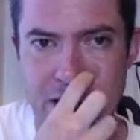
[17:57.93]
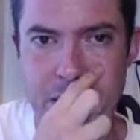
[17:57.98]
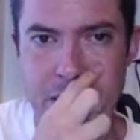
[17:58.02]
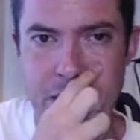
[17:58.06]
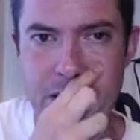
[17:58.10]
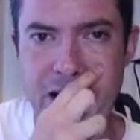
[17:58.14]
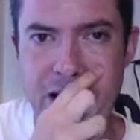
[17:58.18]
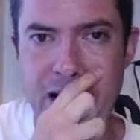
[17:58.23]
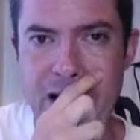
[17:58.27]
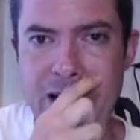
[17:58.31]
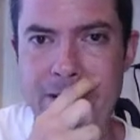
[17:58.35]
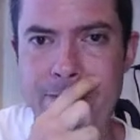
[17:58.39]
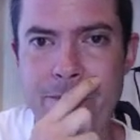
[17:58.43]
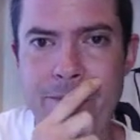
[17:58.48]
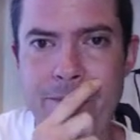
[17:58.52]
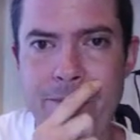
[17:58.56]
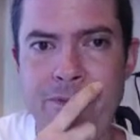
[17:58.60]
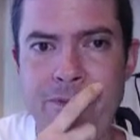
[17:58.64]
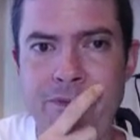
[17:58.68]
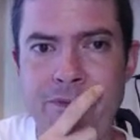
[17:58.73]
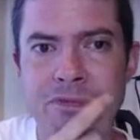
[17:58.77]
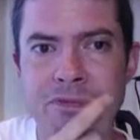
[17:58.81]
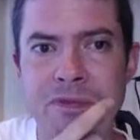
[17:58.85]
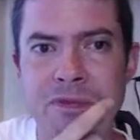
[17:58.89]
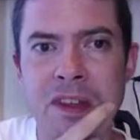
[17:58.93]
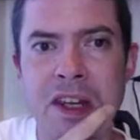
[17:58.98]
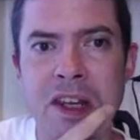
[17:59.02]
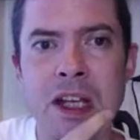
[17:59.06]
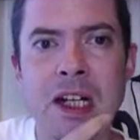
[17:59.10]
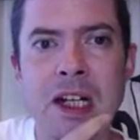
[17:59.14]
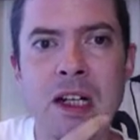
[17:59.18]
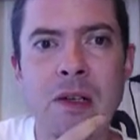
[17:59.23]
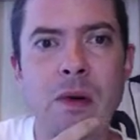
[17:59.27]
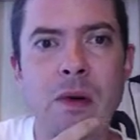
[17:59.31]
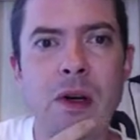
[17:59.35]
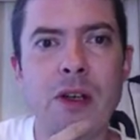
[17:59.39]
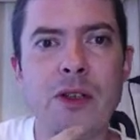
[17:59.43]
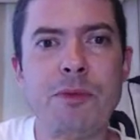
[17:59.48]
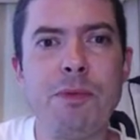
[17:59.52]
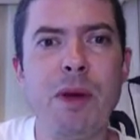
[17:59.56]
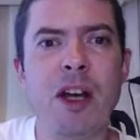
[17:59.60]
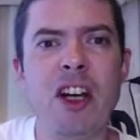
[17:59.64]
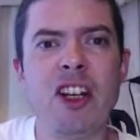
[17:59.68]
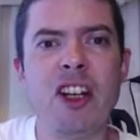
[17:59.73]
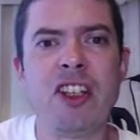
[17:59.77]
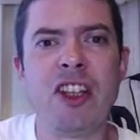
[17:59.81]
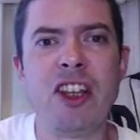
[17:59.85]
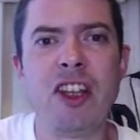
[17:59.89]
Okay, well, it's
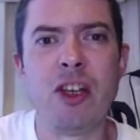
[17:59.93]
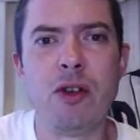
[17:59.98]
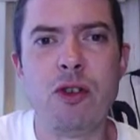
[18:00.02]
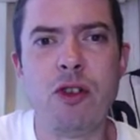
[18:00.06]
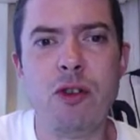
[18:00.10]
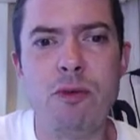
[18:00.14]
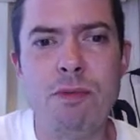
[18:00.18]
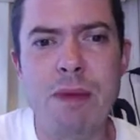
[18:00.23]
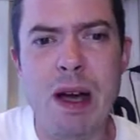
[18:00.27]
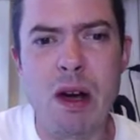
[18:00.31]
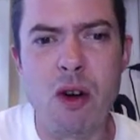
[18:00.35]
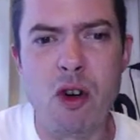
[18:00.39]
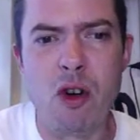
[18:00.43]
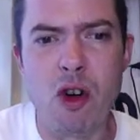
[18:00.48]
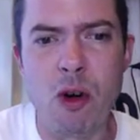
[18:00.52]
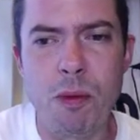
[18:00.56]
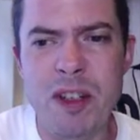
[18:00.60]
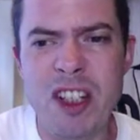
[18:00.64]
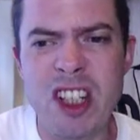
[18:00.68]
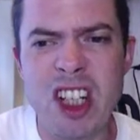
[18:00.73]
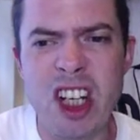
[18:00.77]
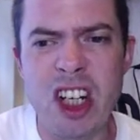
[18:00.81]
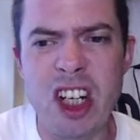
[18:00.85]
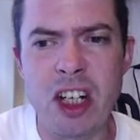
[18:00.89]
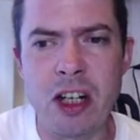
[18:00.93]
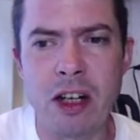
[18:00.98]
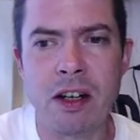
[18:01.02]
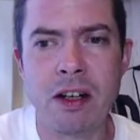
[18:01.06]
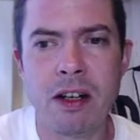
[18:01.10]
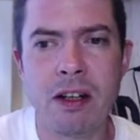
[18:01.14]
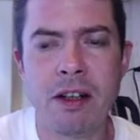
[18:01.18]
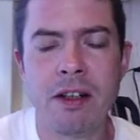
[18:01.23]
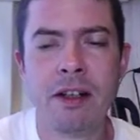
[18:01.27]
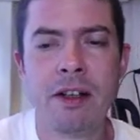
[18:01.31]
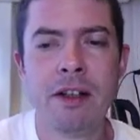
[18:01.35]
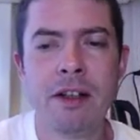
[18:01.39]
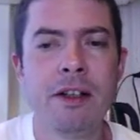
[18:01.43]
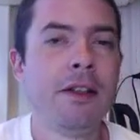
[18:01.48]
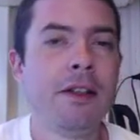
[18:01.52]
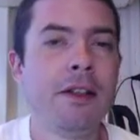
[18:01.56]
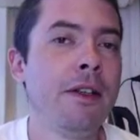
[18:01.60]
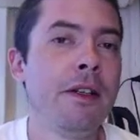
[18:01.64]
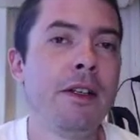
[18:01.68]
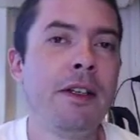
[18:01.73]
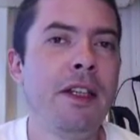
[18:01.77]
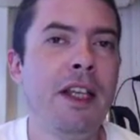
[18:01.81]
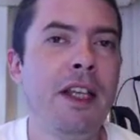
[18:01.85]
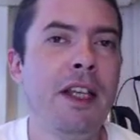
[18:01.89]
punishing those who mount an opposition.
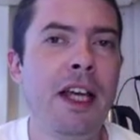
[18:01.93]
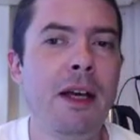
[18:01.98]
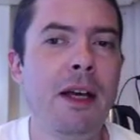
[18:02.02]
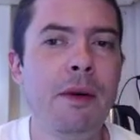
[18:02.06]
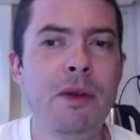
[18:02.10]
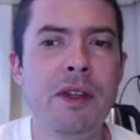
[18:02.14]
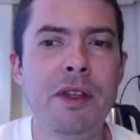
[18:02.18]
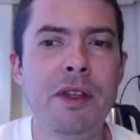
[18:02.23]
Yeah, when